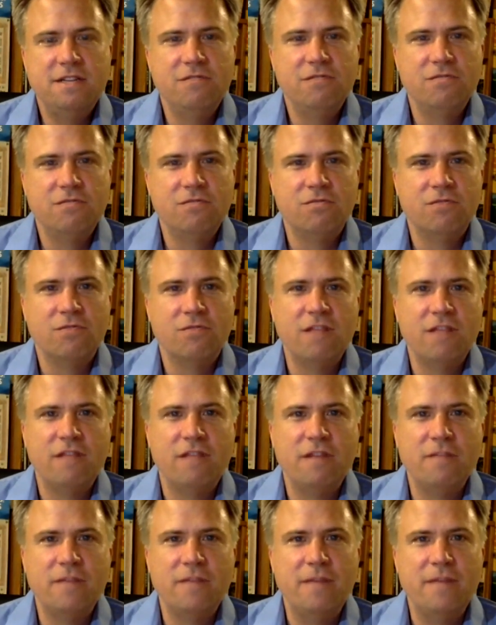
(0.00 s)

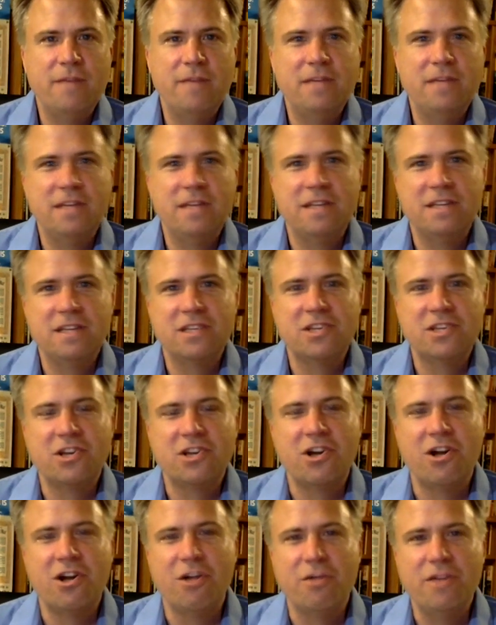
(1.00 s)
relevant maybe to this
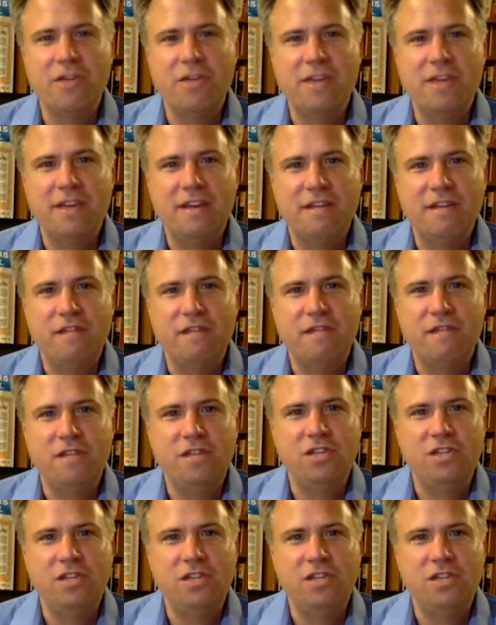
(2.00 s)
call, we have